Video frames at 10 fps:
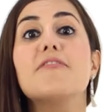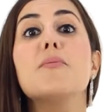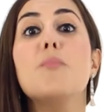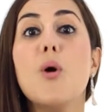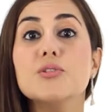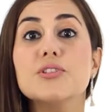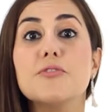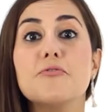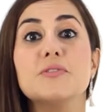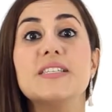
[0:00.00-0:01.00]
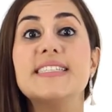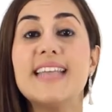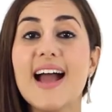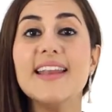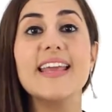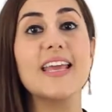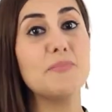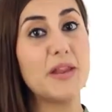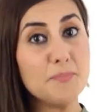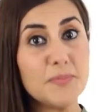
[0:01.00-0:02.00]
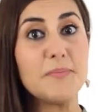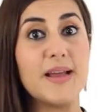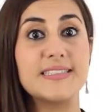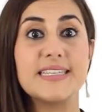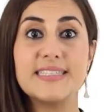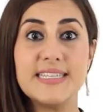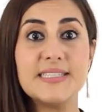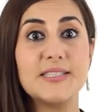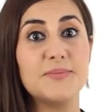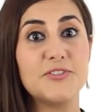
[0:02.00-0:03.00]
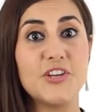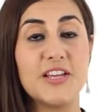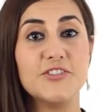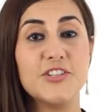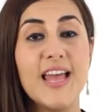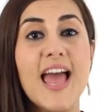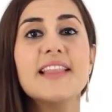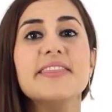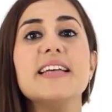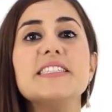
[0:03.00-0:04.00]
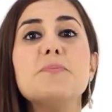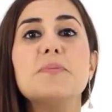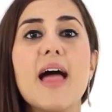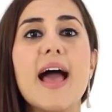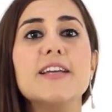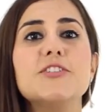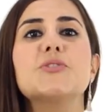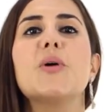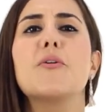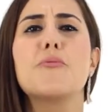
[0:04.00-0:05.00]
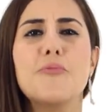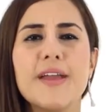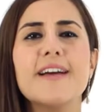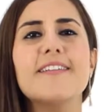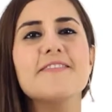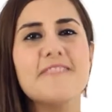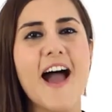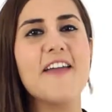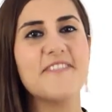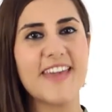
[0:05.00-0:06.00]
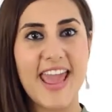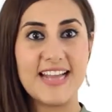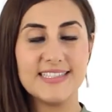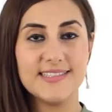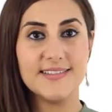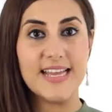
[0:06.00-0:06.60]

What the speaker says: a model for designing and implementing systems change, let's apply it to a real-life case.